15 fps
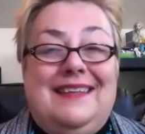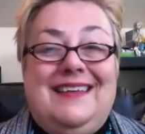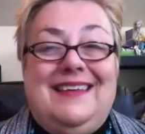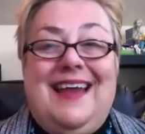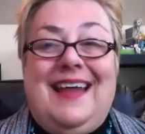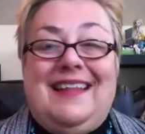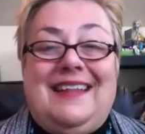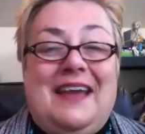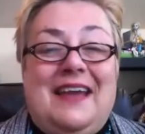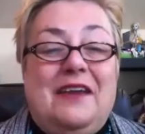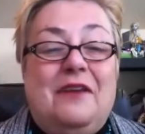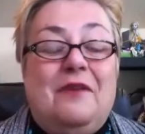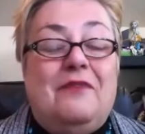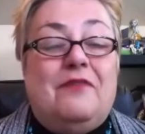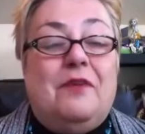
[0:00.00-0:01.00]
Yeah, thank
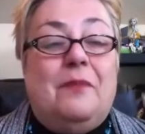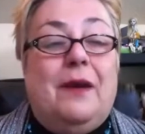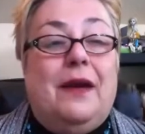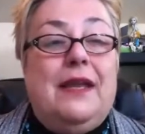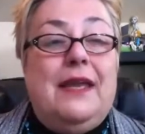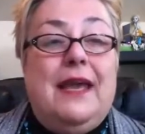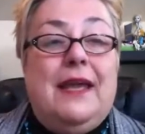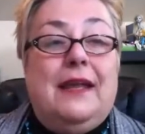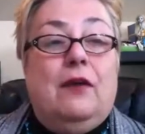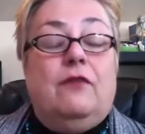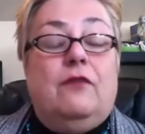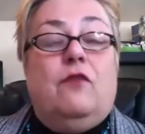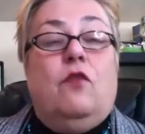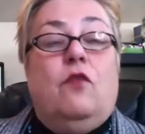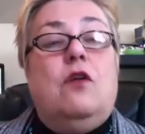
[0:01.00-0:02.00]
you, everybody. And
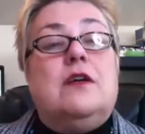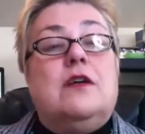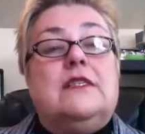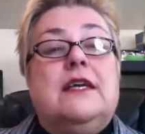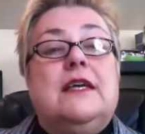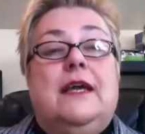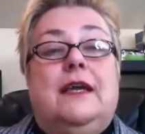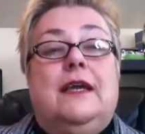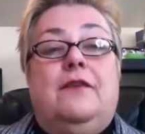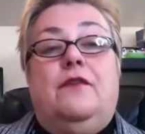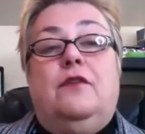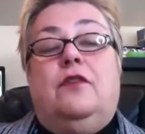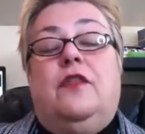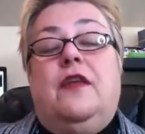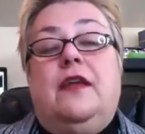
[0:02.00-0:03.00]
of course, if
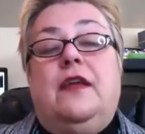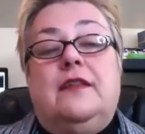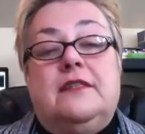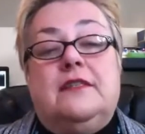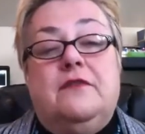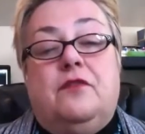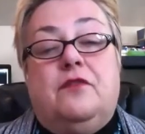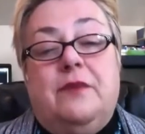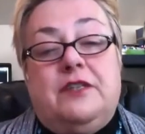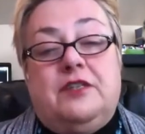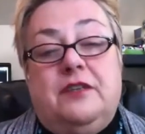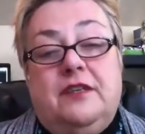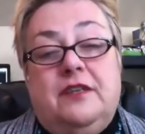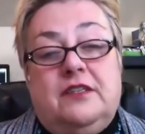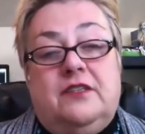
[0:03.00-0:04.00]
you think this
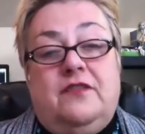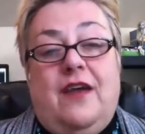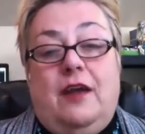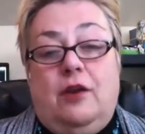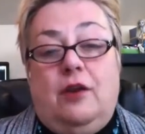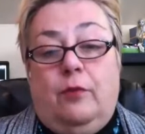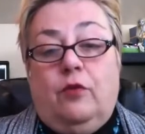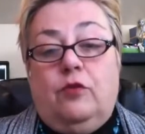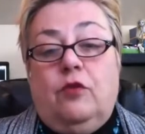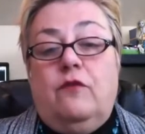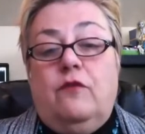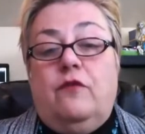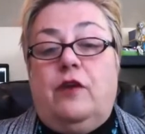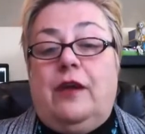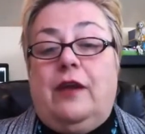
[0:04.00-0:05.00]
information is valuable, don't
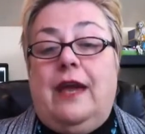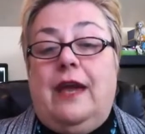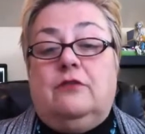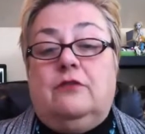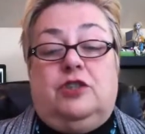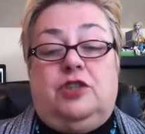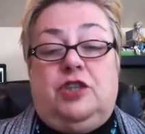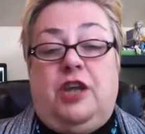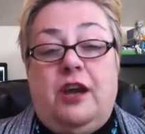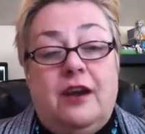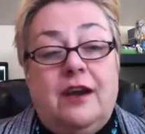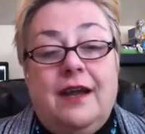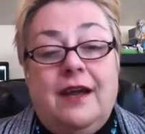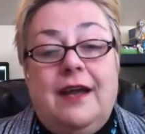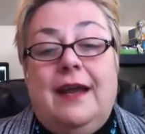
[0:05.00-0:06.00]
forget to
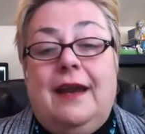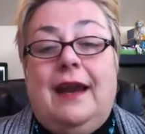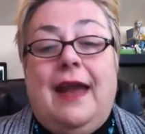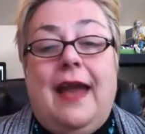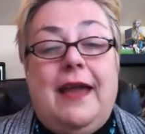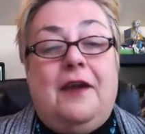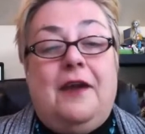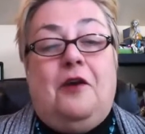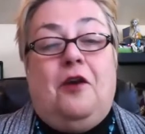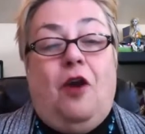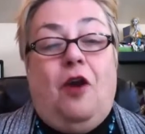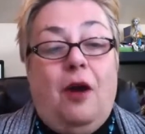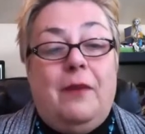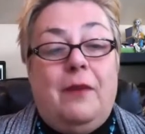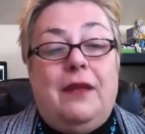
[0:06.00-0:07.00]
share, like,
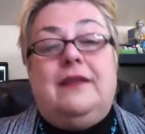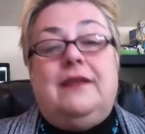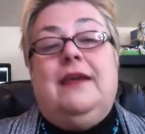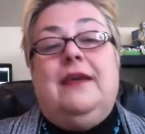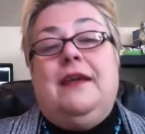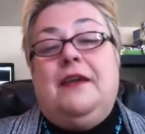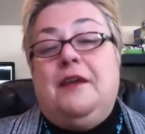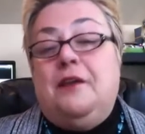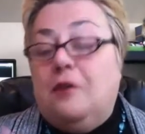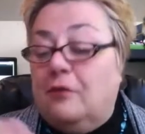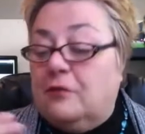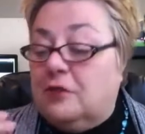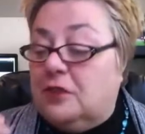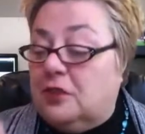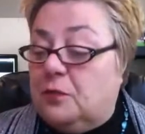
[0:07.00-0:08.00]
comment, you
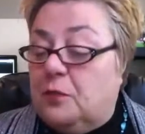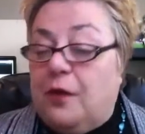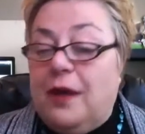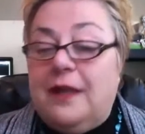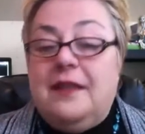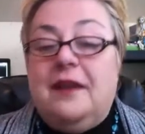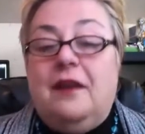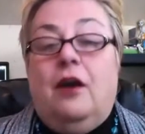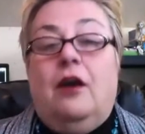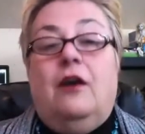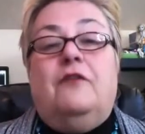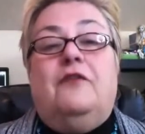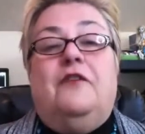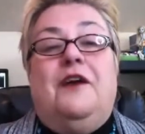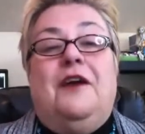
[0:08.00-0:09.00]
know, spread the
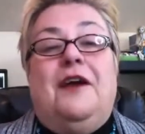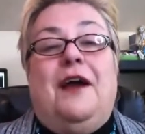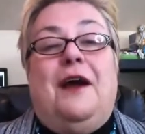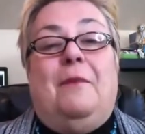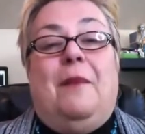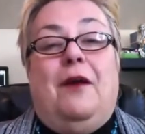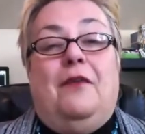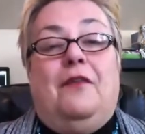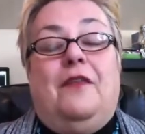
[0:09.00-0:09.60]
love about